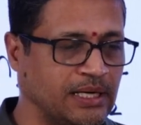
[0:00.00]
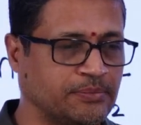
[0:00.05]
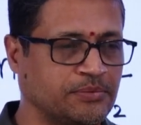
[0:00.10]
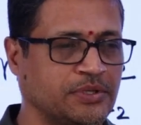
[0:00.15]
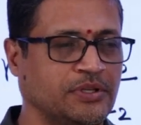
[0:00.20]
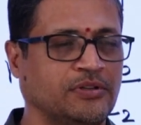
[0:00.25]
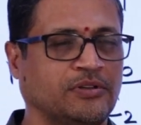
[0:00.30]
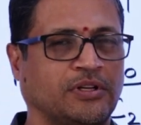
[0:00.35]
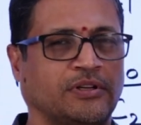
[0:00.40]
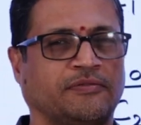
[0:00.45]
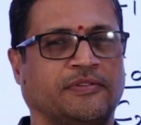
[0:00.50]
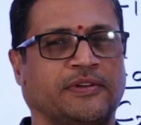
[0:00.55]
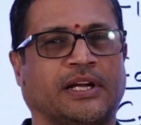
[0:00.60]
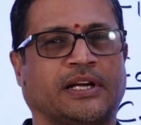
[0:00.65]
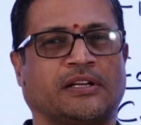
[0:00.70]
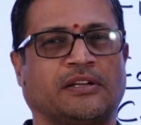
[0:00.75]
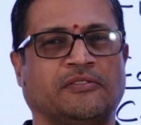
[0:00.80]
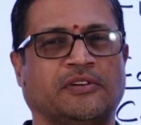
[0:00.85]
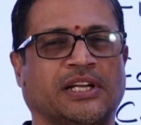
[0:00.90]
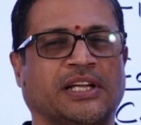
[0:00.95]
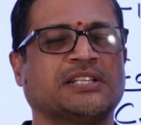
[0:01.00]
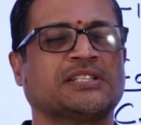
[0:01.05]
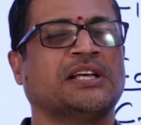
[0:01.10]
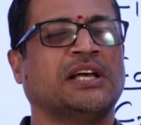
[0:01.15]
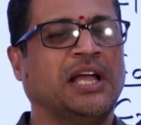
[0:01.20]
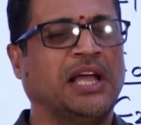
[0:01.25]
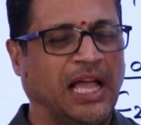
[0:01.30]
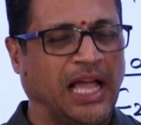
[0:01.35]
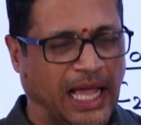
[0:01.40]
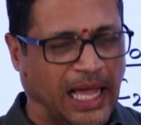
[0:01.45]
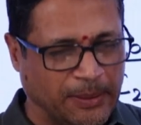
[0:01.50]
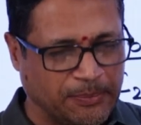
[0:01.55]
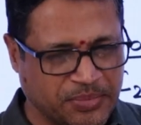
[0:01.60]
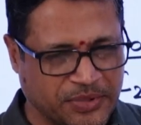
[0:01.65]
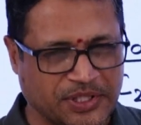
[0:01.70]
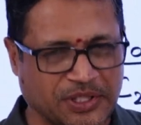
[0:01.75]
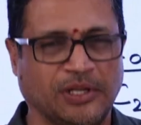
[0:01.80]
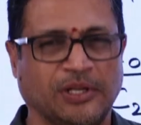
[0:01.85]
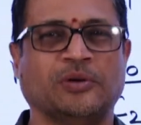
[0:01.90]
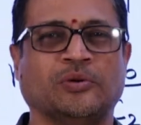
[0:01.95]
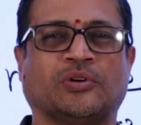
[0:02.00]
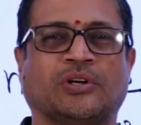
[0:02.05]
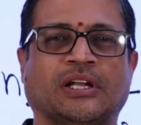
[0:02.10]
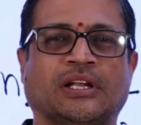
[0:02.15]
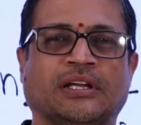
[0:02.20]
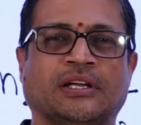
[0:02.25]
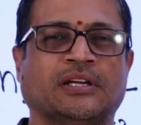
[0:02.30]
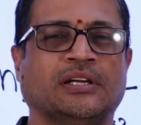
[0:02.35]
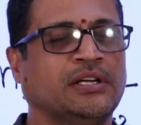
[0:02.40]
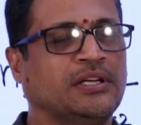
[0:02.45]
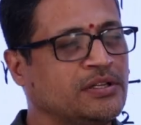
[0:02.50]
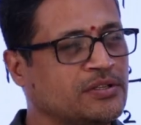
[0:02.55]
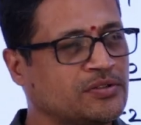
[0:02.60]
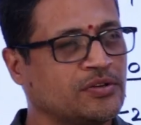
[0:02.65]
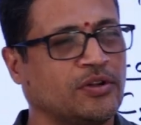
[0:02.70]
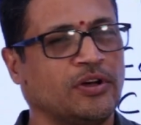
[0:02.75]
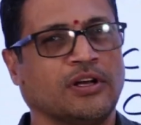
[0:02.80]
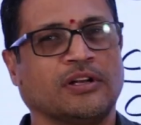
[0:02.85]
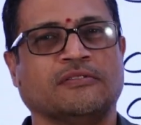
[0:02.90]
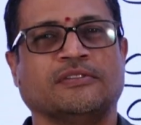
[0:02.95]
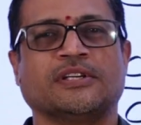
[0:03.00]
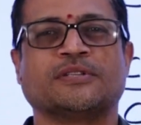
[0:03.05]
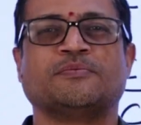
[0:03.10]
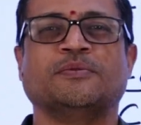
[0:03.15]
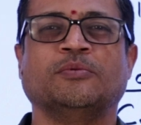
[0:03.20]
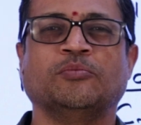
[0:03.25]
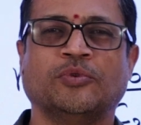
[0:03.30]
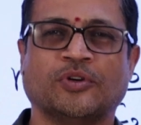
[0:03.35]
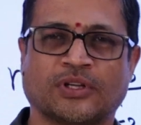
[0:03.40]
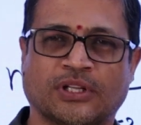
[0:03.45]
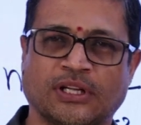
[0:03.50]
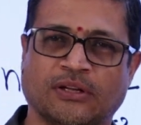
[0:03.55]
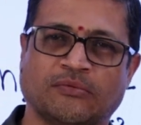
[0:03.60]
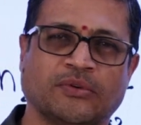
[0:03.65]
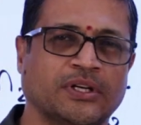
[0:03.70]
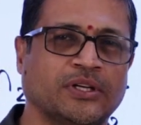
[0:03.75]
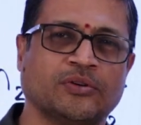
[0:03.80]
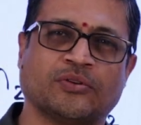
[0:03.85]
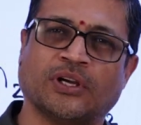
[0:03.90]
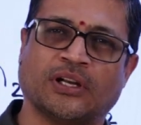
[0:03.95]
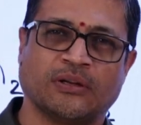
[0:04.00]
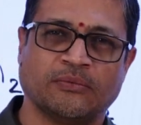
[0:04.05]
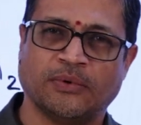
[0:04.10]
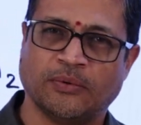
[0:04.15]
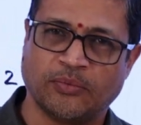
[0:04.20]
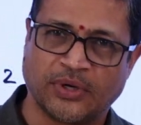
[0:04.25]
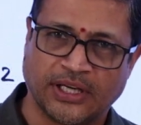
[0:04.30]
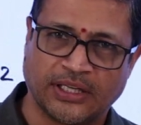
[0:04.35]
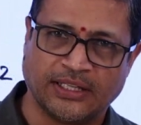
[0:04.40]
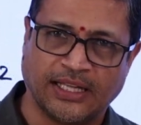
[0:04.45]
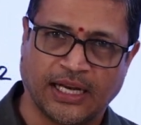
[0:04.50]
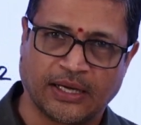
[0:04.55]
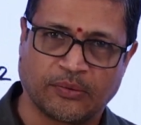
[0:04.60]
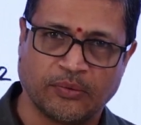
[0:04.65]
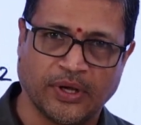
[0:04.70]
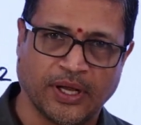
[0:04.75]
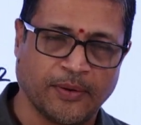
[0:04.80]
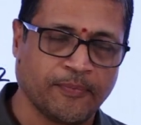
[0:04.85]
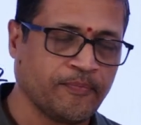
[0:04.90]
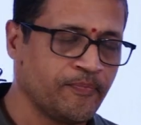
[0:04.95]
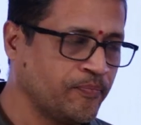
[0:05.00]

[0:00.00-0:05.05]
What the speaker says: Absolute refractive index absolutely should always be more than 1. You can remember it that way.